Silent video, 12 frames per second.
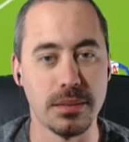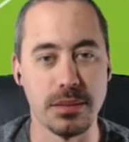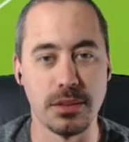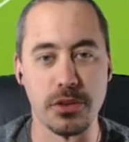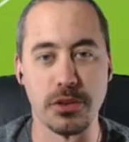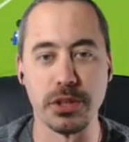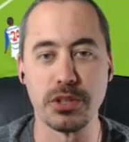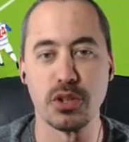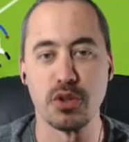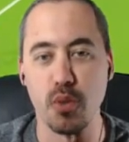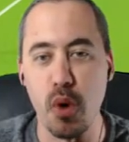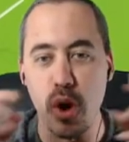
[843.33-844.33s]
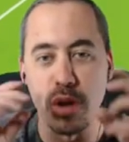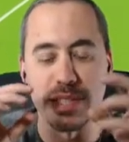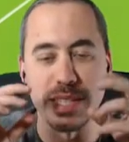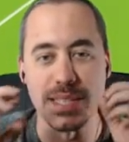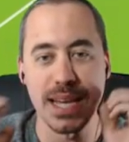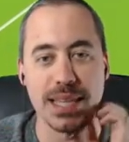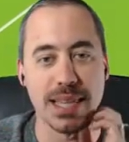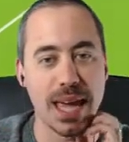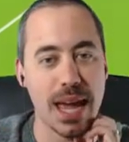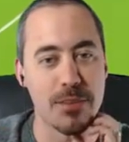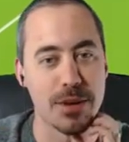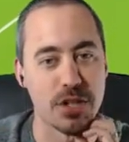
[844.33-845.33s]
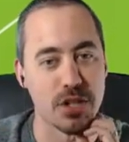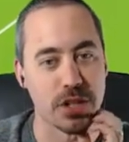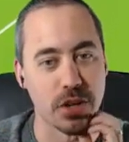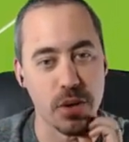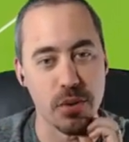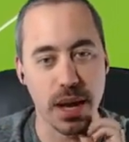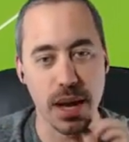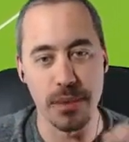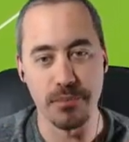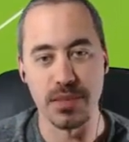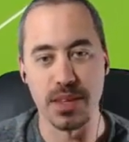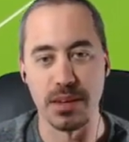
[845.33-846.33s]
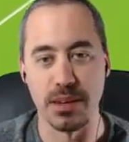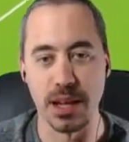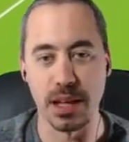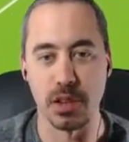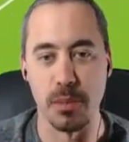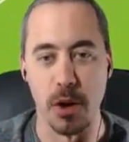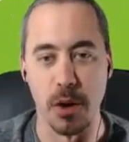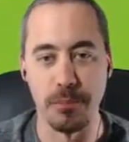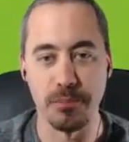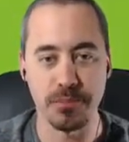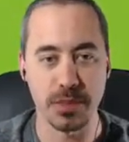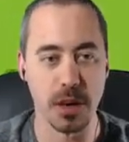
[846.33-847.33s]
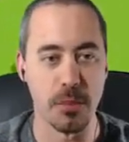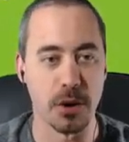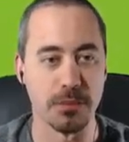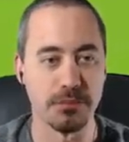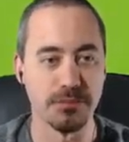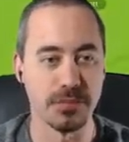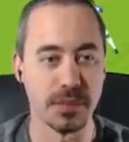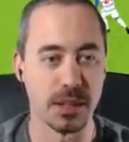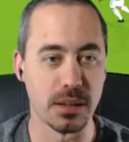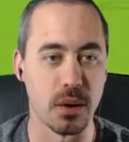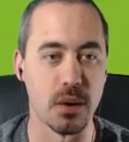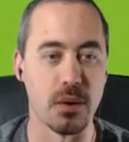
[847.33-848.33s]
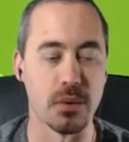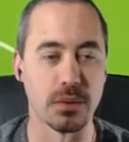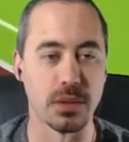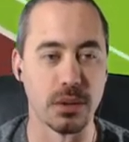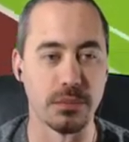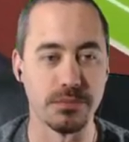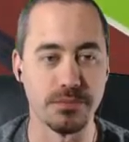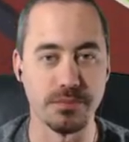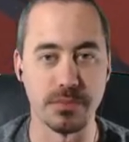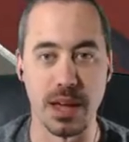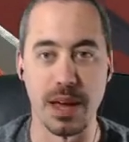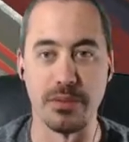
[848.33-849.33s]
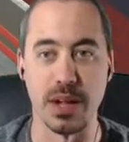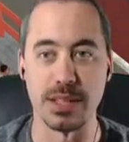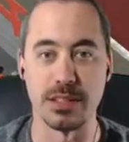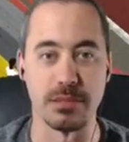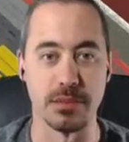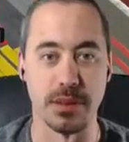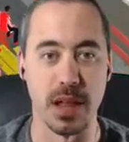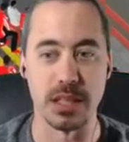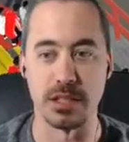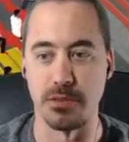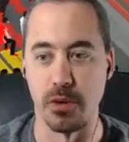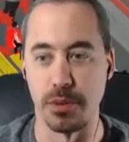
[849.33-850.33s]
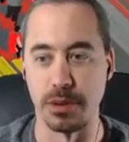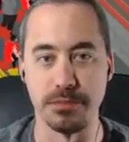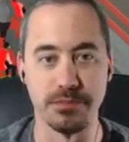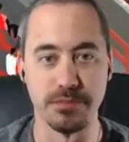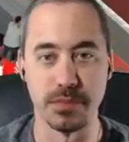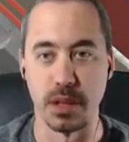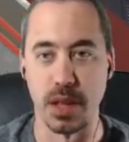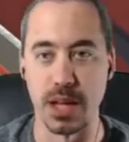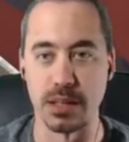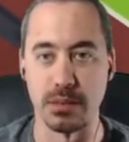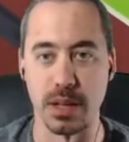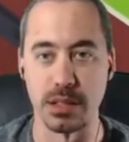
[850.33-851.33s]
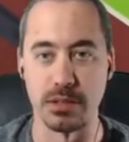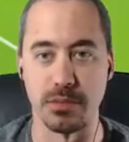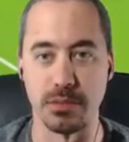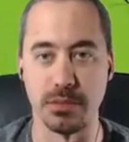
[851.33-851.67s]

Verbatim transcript: To the little dwarves inside the game engine. Are you okay? Nick the ball. Come on. Oh no, they have lots lots forward. Lot lots.